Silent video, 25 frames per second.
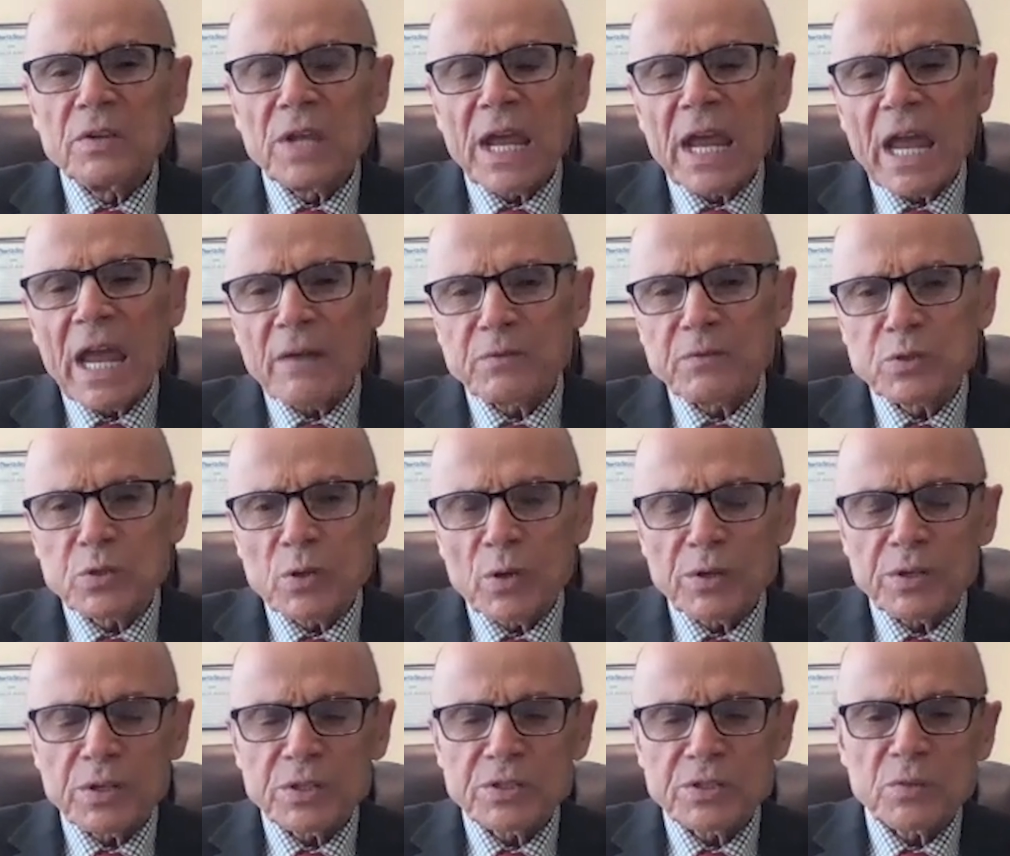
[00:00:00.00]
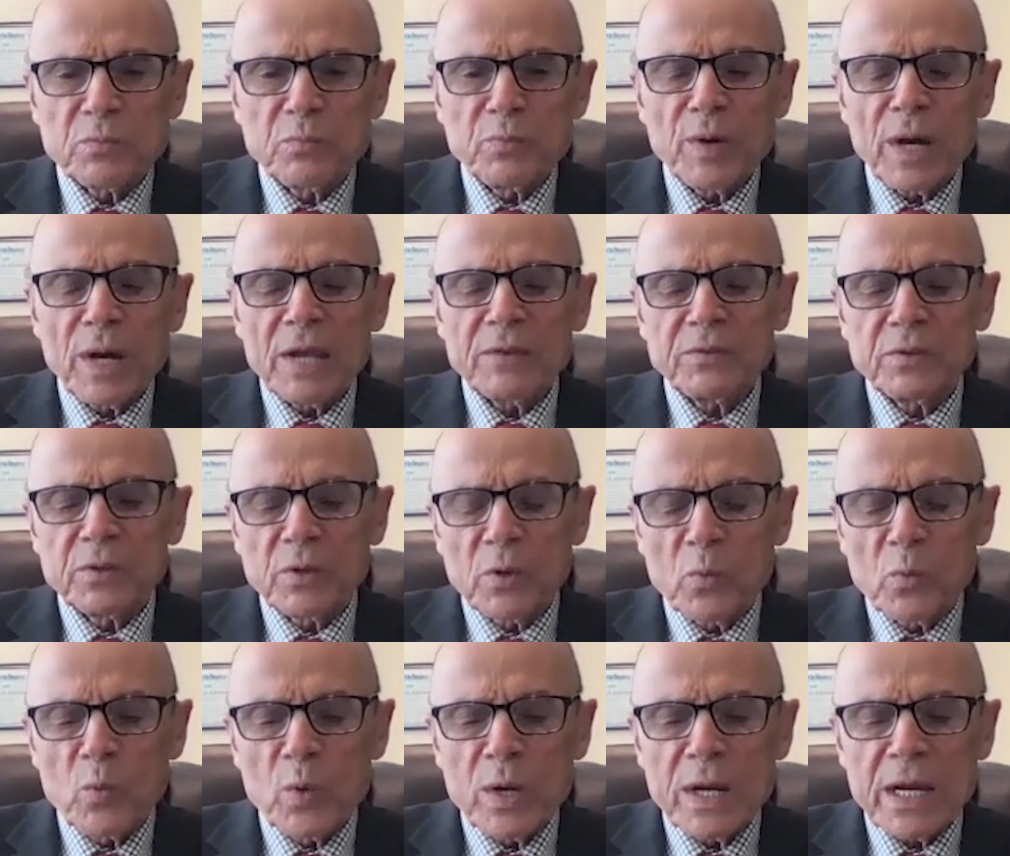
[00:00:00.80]
They have shortness of breath,
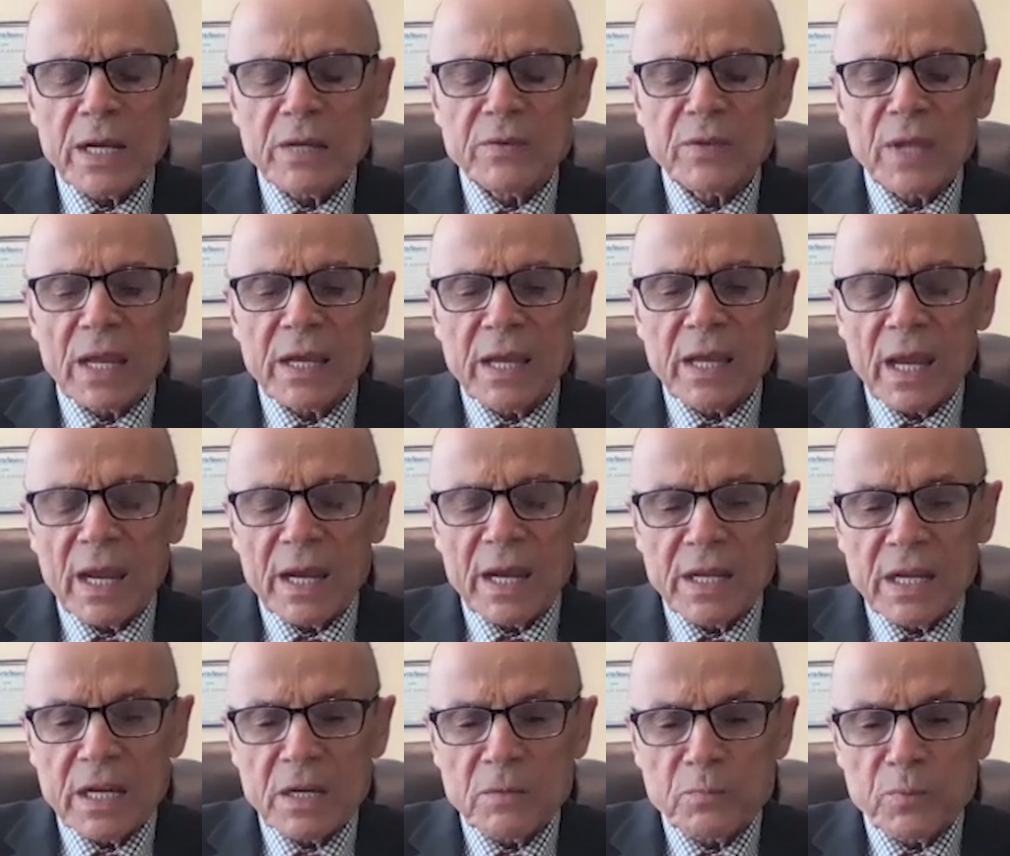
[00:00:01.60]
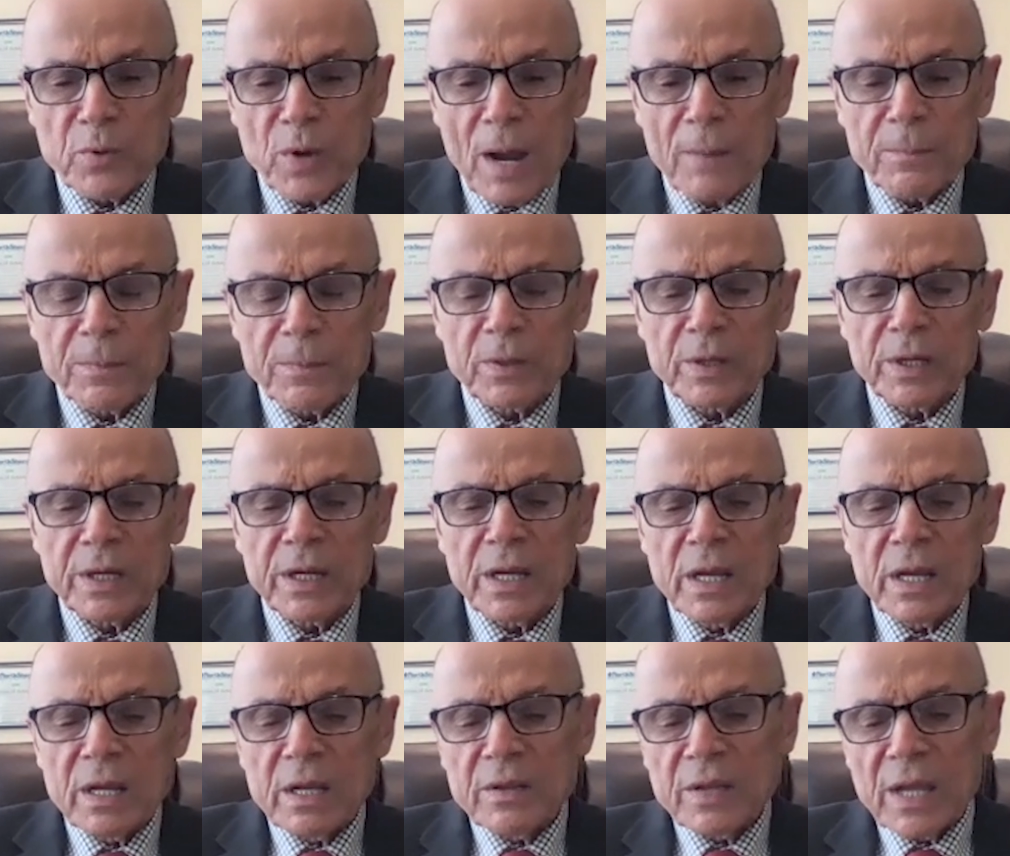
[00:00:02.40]
they're weak, they can't eat
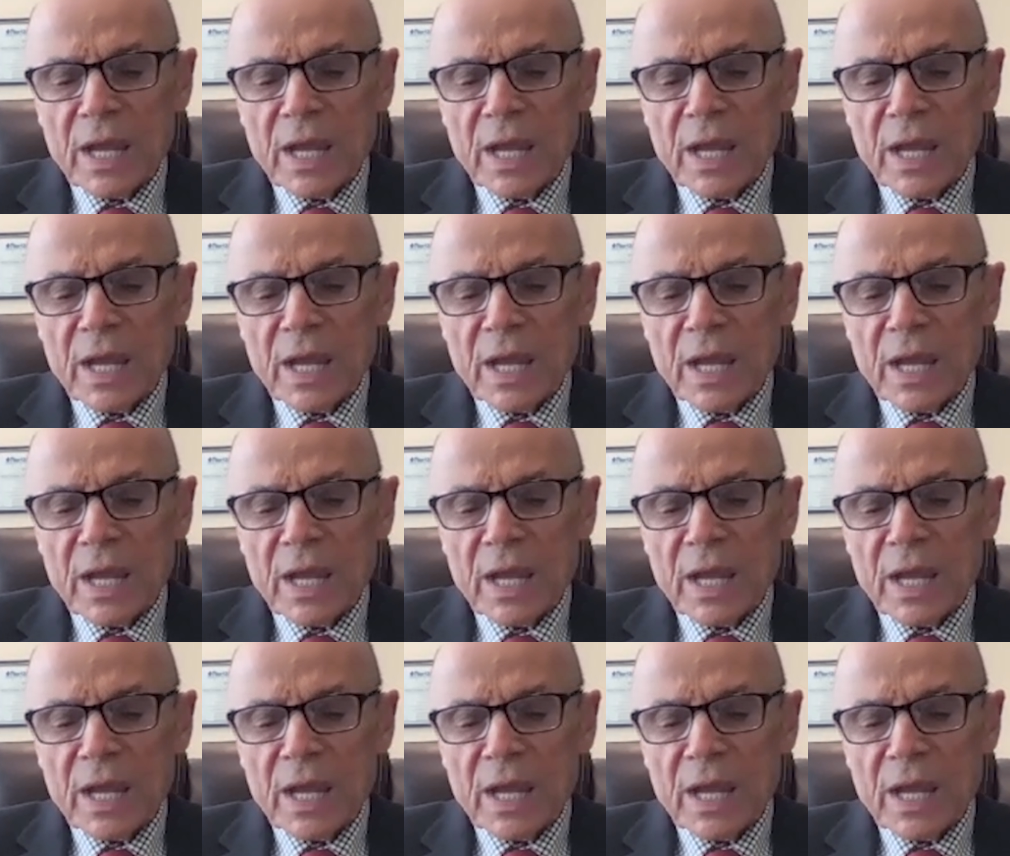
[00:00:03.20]
properly,